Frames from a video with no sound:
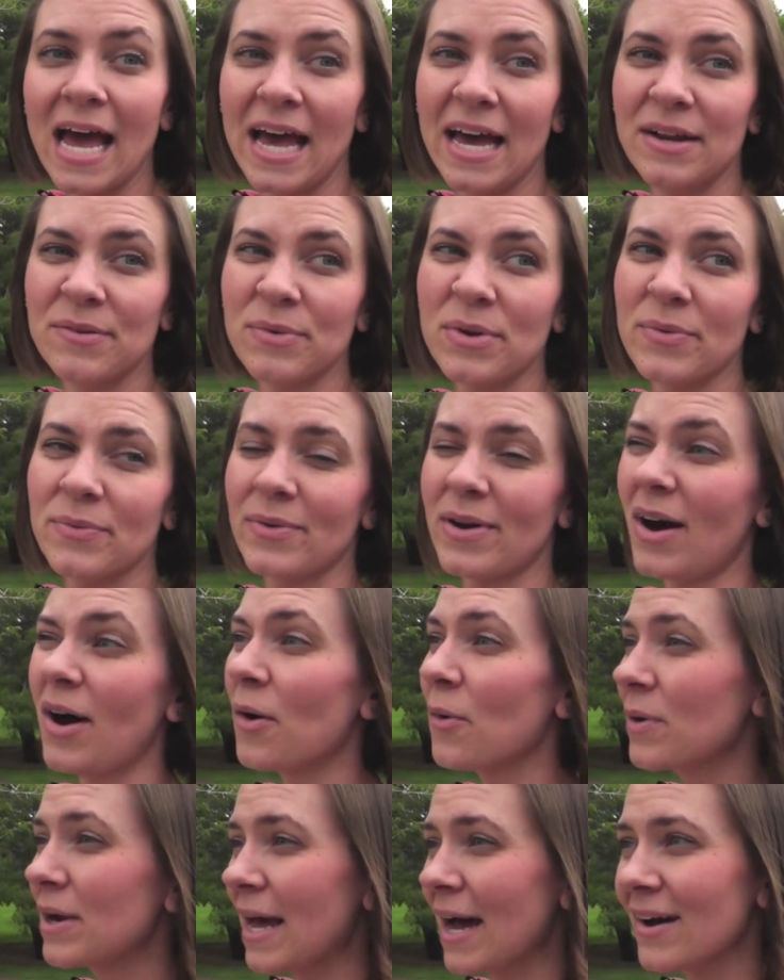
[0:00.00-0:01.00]
and we
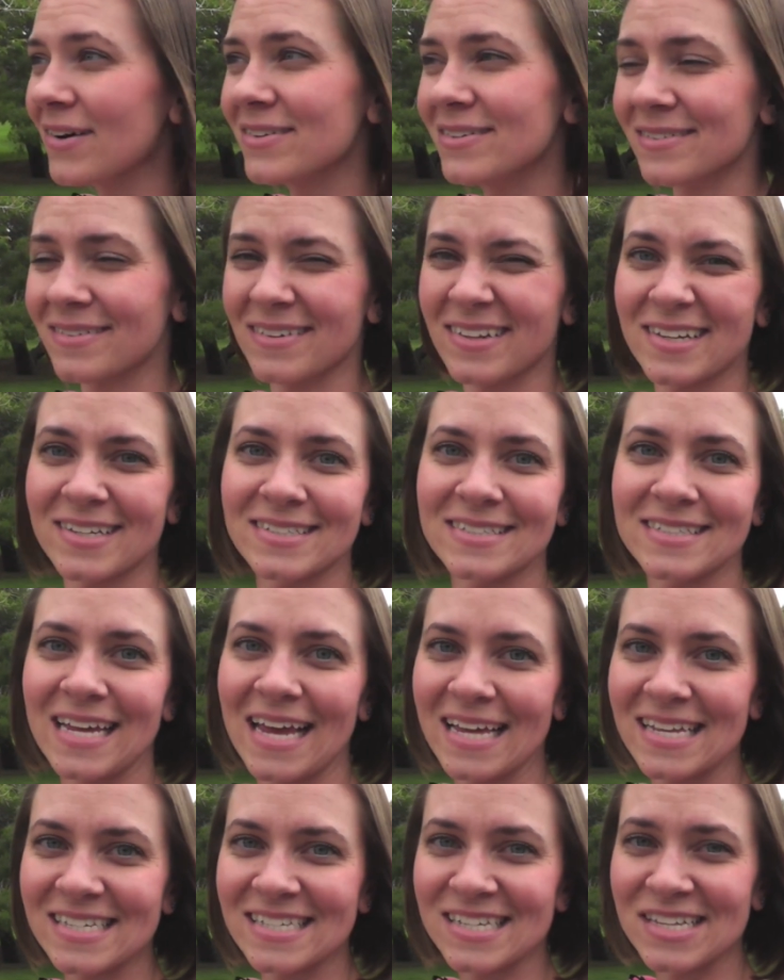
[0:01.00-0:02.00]
all went out and like,
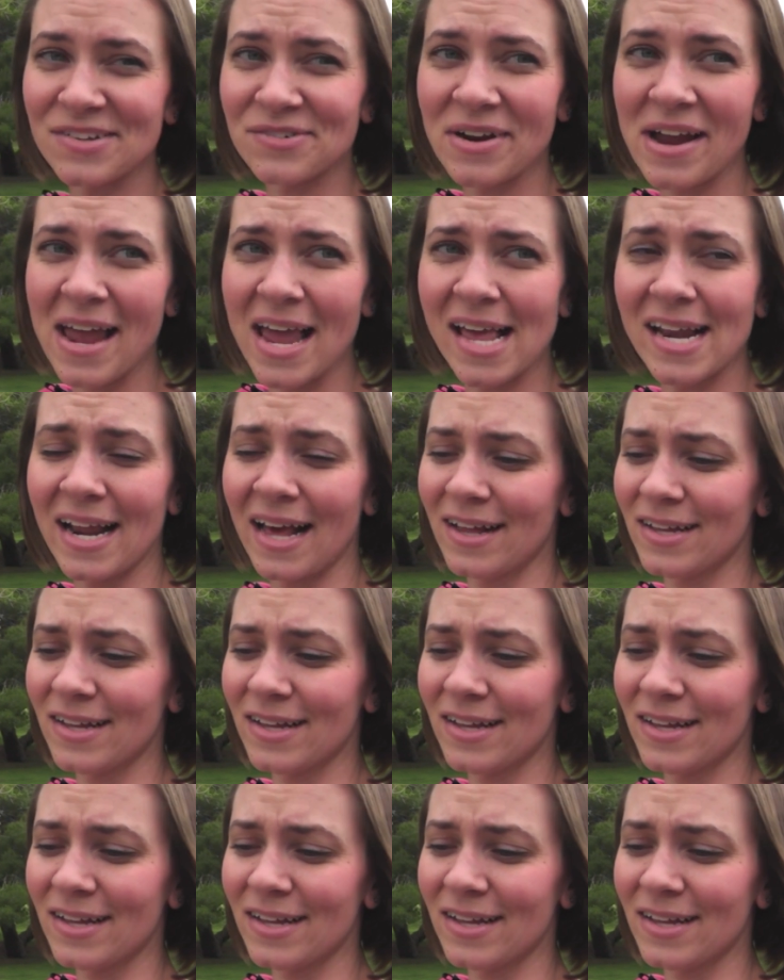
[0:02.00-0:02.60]
danced in the rain.